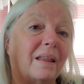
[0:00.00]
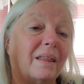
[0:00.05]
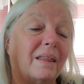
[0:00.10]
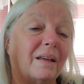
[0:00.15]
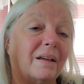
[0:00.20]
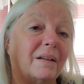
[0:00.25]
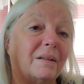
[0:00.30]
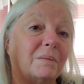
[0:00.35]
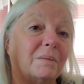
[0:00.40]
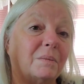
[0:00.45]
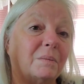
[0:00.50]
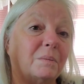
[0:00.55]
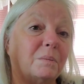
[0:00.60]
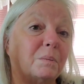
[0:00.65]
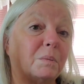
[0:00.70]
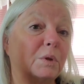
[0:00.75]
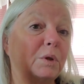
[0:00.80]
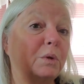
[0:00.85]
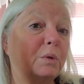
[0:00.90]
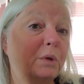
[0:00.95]
the
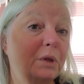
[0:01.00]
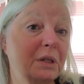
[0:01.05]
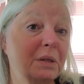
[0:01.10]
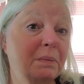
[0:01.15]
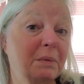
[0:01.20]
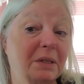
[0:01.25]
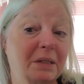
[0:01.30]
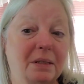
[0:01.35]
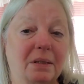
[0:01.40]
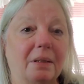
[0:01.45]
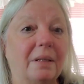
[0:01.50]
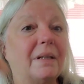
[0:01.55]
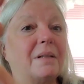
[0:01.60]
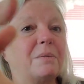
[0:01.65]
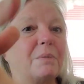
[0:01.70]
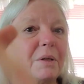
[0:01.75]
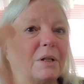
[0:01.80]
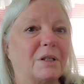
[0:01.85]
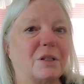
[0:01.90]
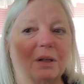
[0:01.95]
Blue Christmas.
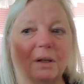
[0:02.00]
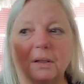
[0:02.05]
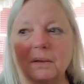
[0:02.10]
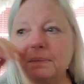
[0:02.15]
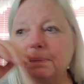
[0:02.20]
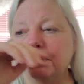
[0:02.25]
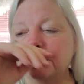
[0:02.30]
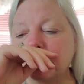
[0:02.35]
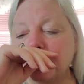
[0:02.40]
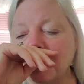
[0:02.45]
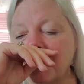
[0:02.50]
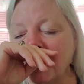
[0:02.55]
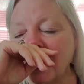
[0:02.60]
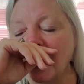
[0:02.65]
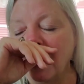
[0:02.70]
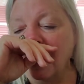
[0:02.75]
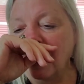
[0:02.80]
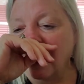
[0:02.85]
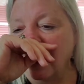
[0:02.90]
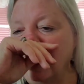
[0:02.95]
That's what it's called.
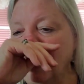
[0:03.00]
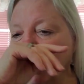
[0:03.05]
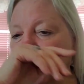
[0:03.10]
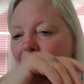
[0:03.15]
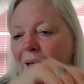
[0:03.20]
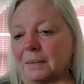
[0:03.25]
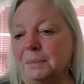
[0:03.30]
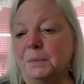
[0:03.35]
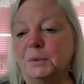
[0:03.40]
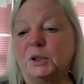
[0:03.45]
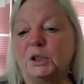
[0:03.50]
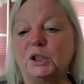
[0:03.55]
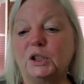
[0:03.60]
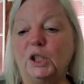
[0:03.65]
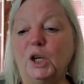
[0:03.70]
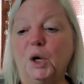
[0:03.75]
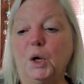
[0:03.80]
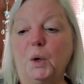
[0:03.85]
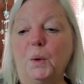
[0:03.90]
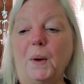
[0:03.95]
Um,
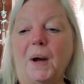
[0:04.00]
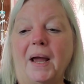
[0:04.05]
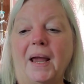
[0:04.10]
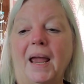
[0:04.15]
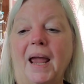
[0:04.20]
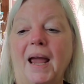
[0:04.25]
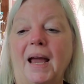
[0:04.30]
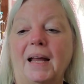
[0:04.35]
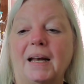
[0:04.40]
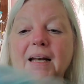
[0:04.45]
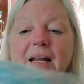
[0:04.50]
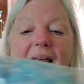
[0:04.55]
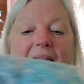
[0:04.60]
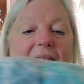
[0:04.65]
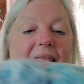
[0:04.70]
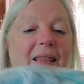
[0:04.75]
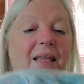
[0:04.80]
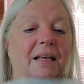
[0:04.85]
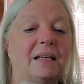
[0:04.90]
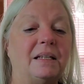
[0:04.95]
so I
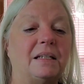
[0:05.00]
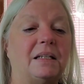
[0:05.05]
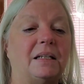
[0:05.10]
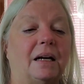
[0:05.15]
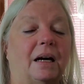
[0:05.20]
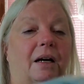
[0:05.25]
had this